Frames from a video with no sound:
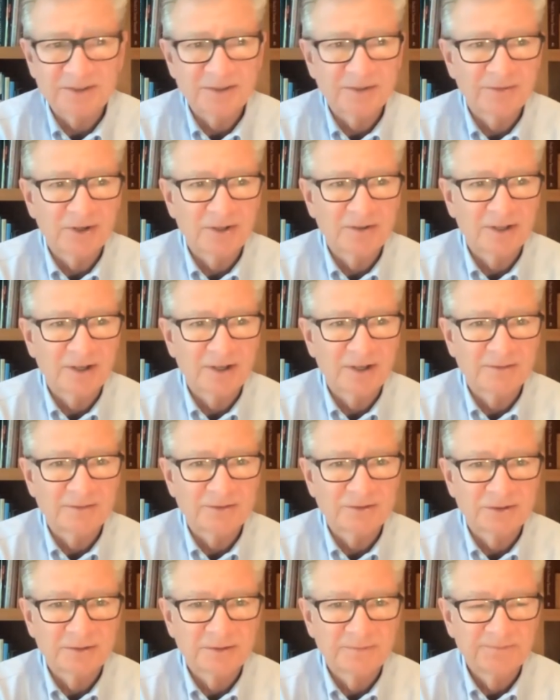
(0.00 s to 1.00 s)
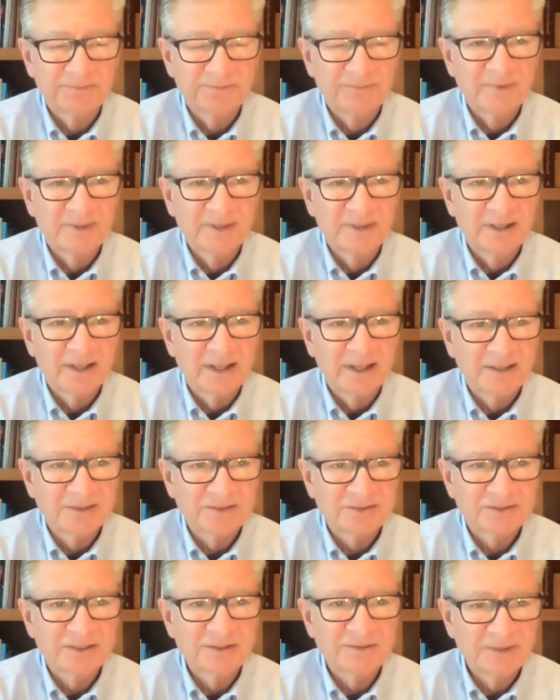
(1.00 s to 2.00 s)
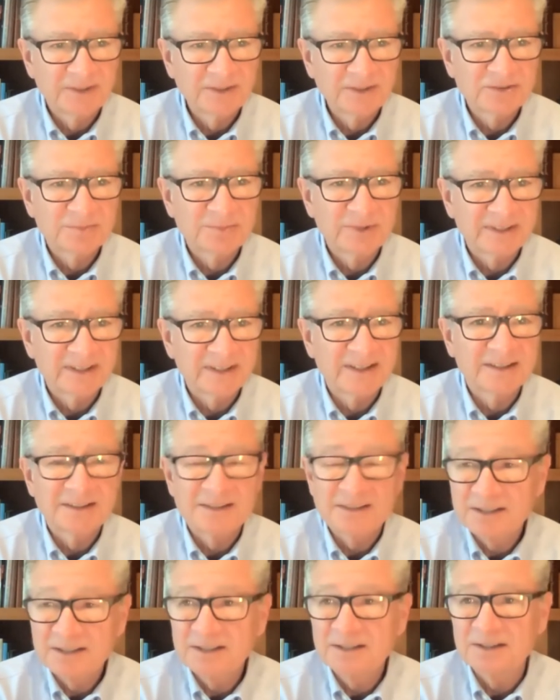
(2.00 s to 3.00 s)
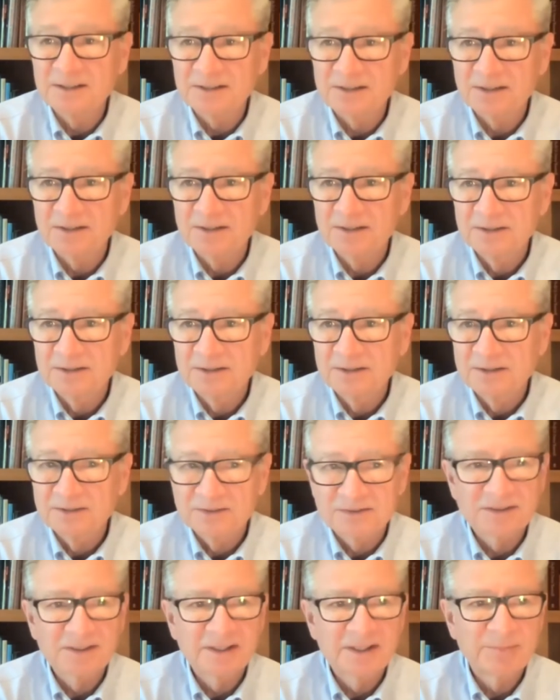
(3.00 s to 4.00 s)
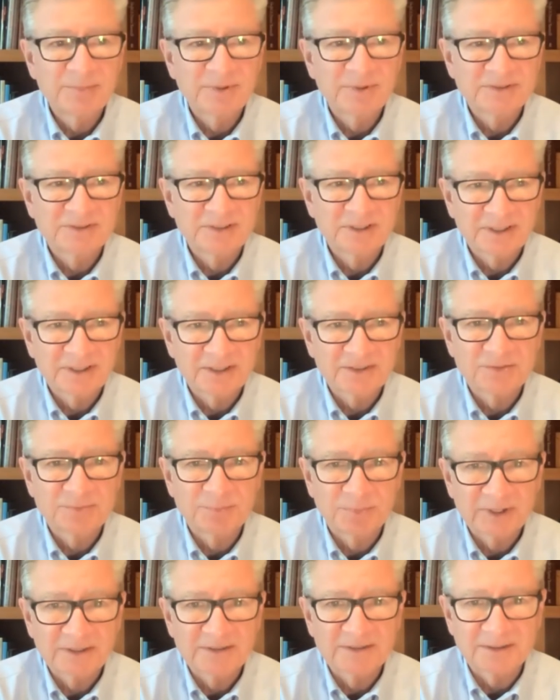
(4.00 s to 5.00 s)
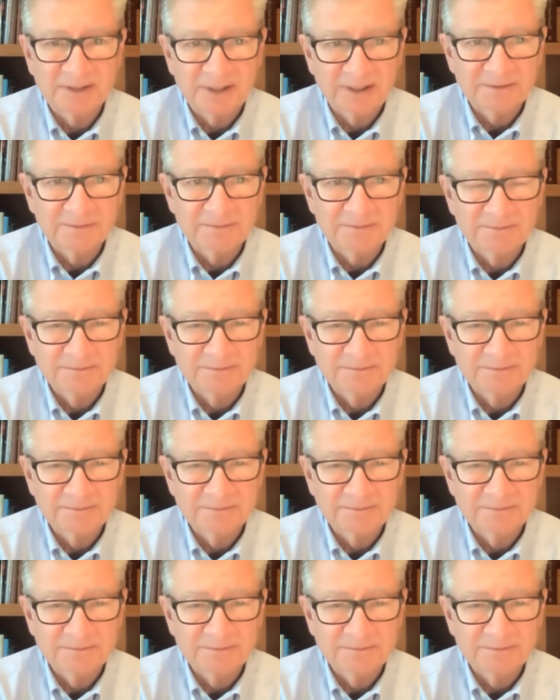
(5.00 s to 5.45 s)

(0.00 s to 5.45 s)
of our lives has convinced me that indeed sleep is the next big thing